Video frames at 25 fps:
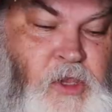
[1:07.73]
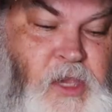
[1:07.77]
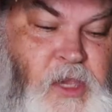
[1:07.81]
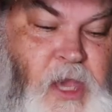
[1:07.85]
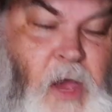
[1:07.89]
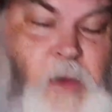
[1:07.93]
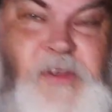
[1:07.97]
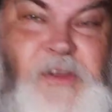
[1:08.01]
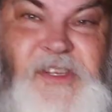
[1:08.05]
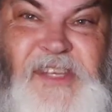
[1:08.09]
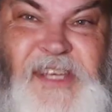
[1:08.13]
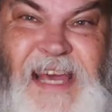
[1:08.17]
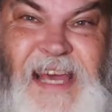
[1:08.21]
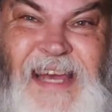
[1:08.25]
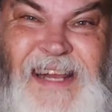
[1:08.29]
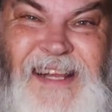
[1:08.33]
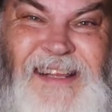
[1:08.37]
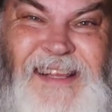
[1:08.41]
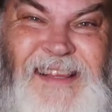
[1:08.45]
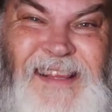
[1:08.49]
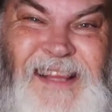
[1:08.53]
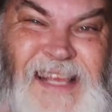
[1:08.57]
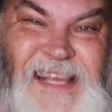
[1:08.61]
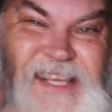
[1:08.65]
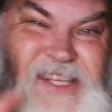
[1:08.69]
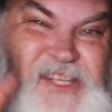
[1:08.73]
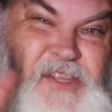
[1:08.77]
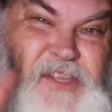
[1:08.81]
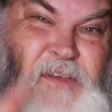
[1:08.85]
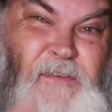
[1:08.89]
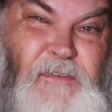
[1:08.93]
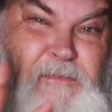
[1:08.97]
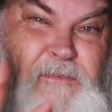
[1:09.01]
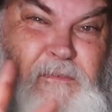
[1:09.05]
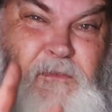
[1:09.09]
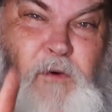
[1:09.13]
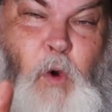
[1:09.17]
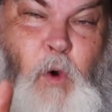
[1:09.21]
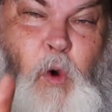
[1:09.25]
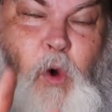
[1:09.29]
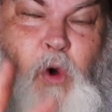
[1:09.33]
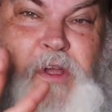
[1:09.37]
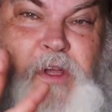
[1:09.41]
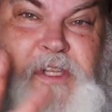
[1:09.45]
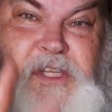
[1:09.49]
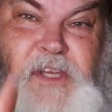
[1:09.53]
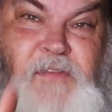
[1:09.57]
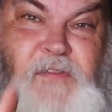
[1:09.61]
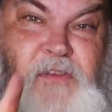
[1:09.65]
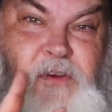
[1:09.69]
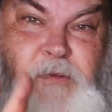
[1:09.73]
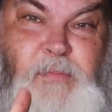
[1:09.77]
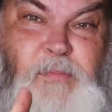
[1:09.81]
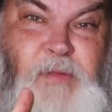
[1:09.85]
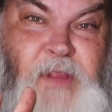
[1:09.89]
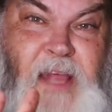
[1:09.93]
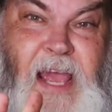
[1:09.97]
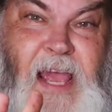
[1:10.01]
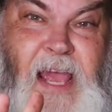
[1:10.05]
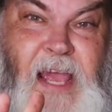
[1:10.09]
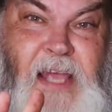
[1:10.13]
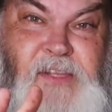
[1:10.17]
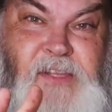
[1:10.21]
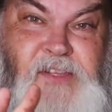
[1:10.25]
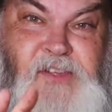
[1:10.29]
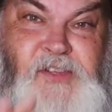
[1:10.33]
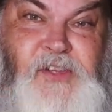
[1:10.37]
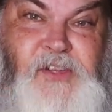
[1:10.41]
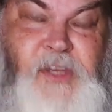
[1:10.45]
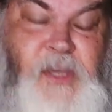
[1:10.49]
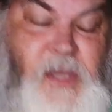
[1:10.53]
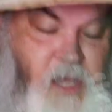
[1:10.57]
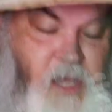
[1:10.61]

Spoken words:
going to get at least 4 different plants,